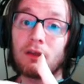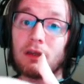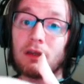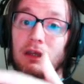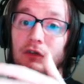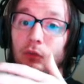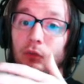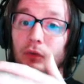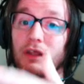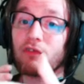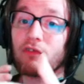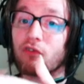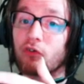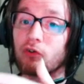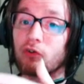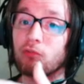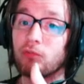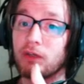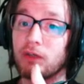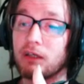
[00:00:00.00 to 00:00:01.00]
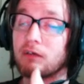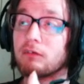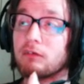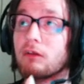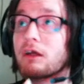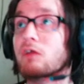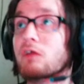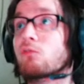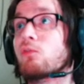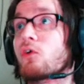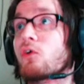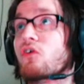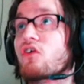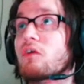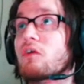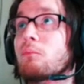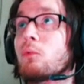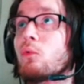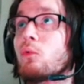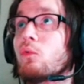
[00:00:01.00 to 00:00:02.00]
and all that sort of thing. Like, for
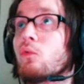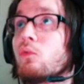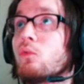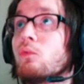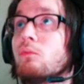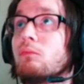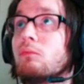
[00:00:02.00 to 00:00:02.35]
example,